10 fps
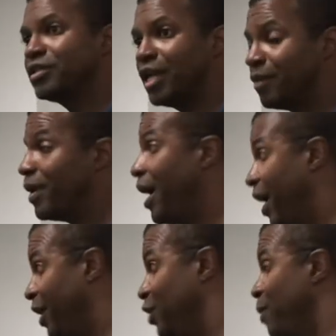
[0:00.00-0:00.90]
Tell them,
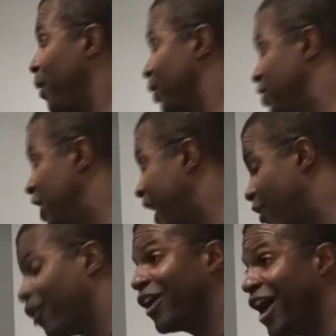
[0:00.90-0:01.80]
hey, you might want to check
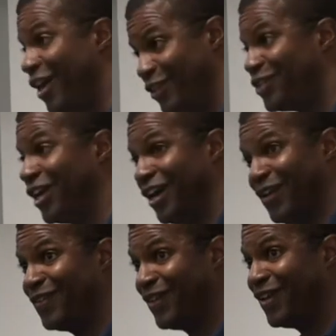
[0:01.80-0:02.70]
out our guy this time.
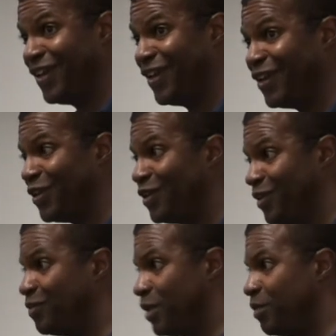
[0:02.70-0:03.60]

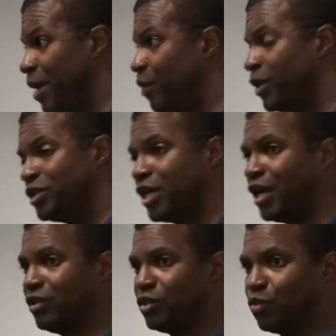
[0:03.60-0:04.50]
You might want to
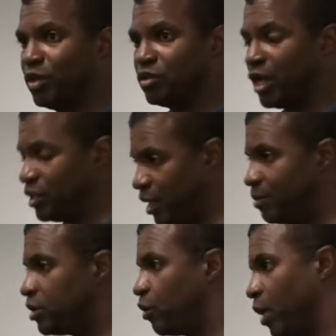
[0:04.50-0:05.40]
check out this Winsley guy.
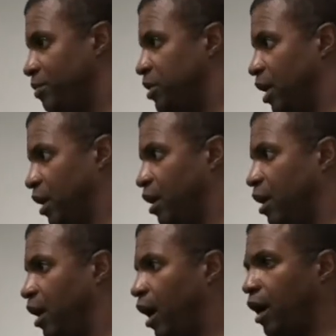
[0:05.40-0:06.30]
Send them to the website.
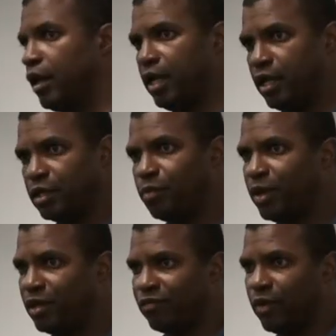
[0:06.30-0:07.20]

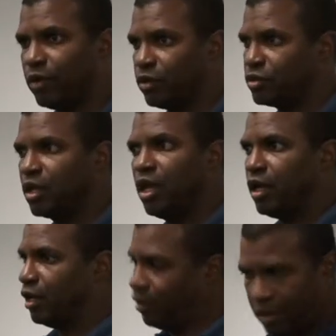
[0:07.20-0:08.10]
Independent voters,
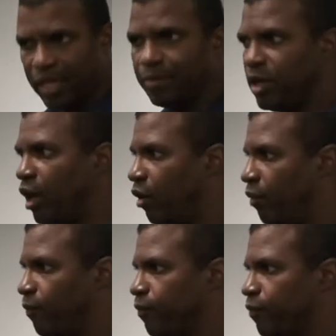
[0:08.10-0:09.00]
you know, let them know.
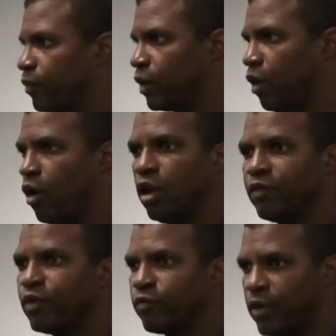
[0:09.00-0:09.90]

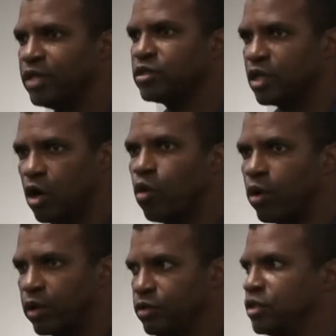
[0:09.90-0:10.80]
All of your friends and
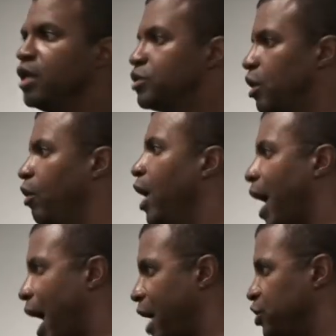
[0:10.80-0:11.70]
coworkers. So
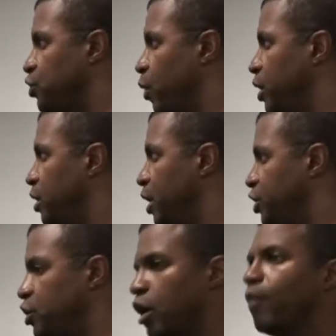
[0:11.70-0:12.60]
I just wanted to
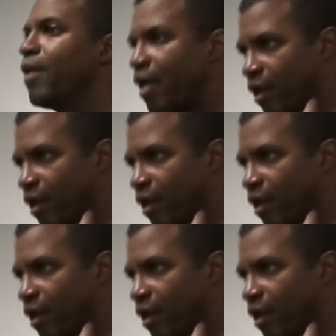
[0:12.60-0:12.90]
let you know,